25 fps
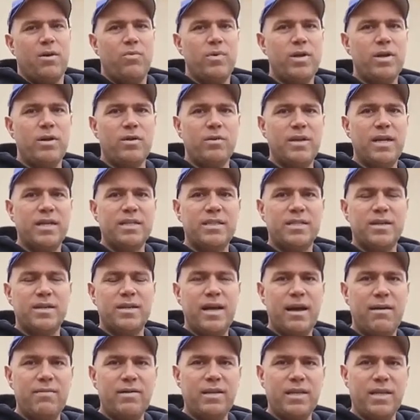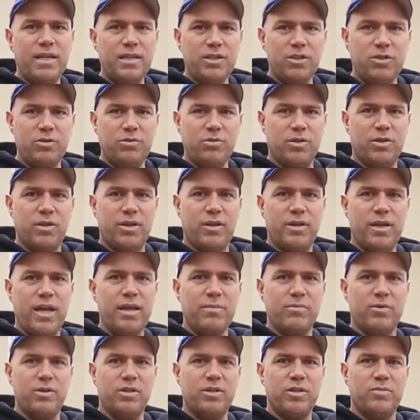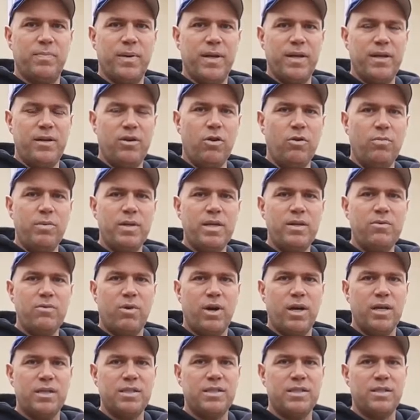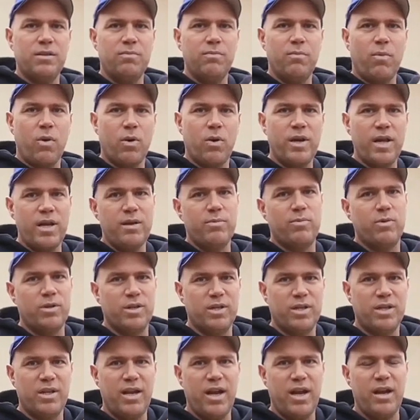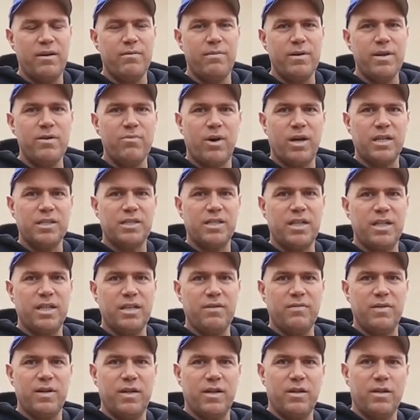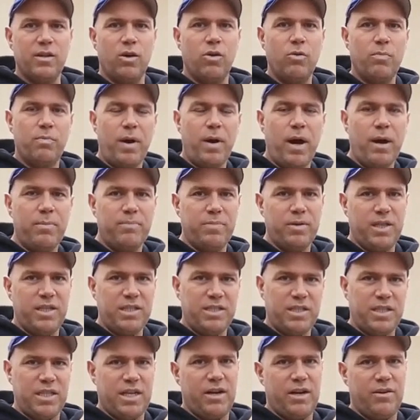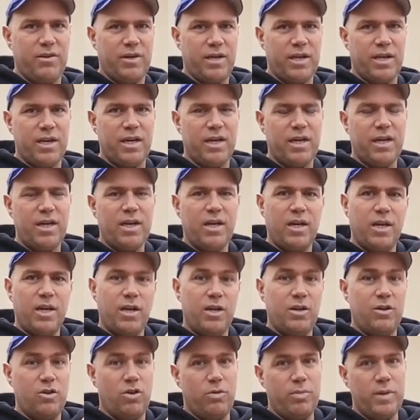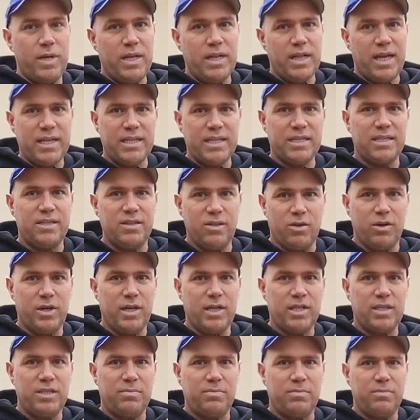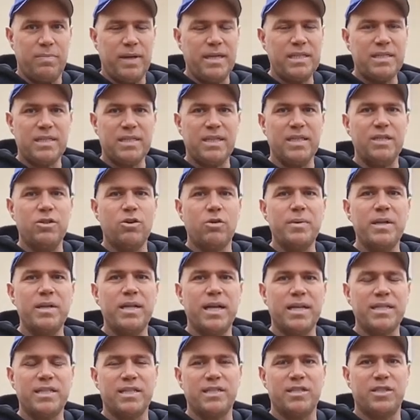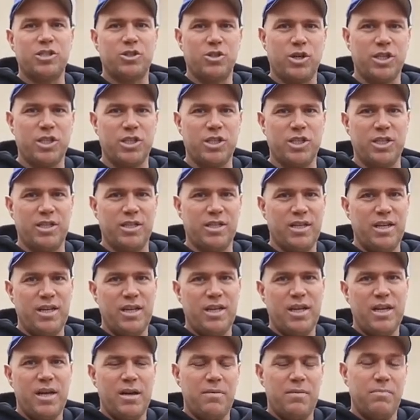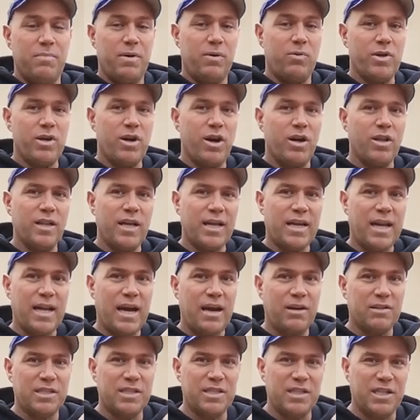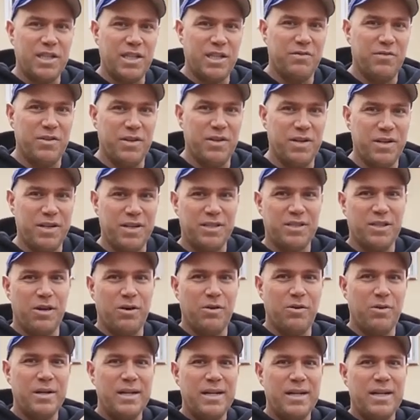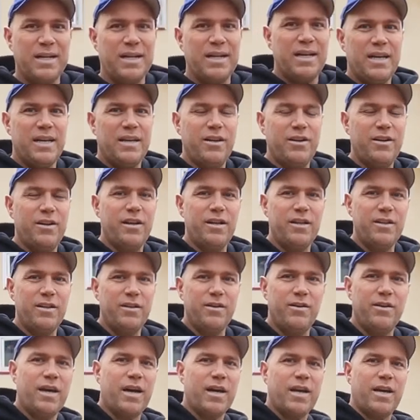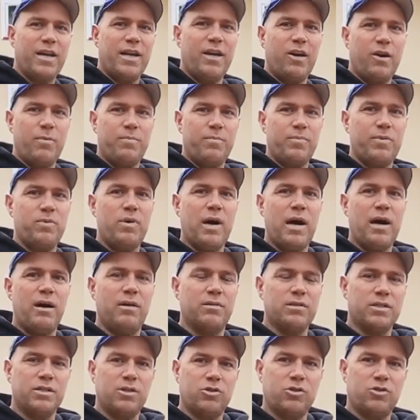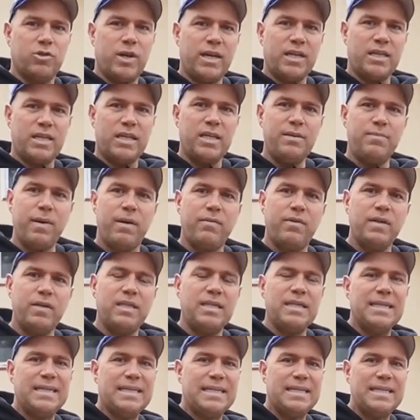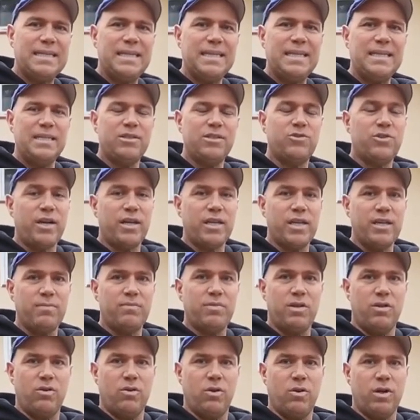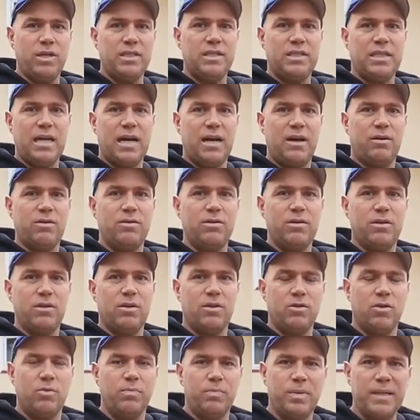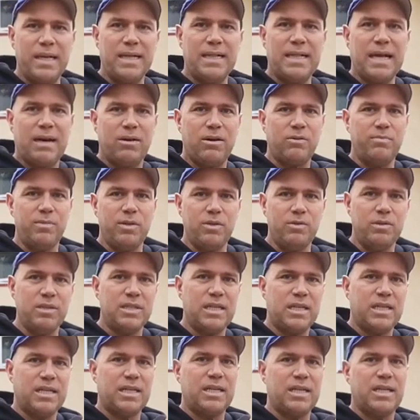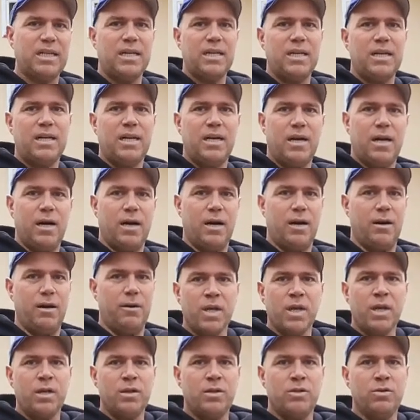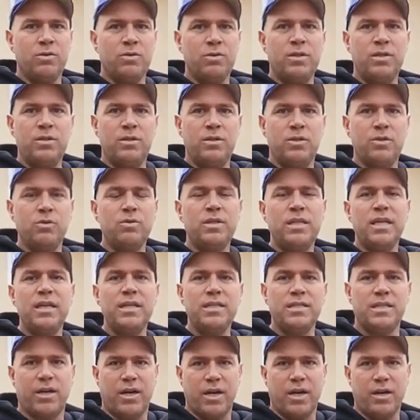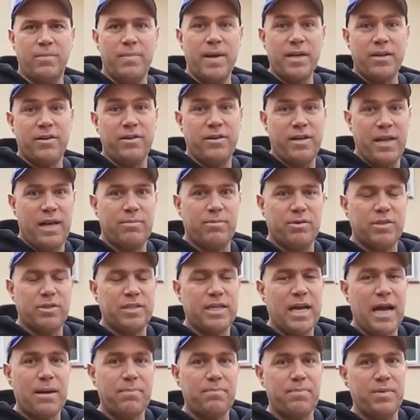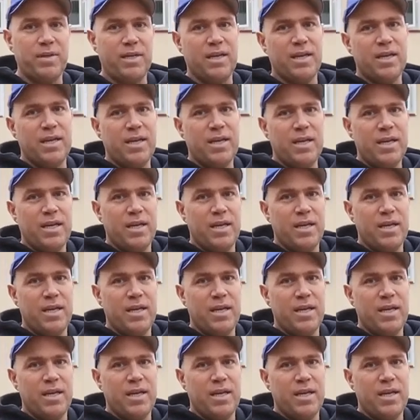we don't necessarily have any issues with our neighbors, but nobody wants more neighbors. Everybody wants to live in a low population area. Nobody likes noise. Basically, nobody likes construction, but we all like houses to live in. So they're not gonna help you out. So try to keep everything clean, try to keep the noise down, you know, don't play loud music. Do things that are gonna make your neighbors happy.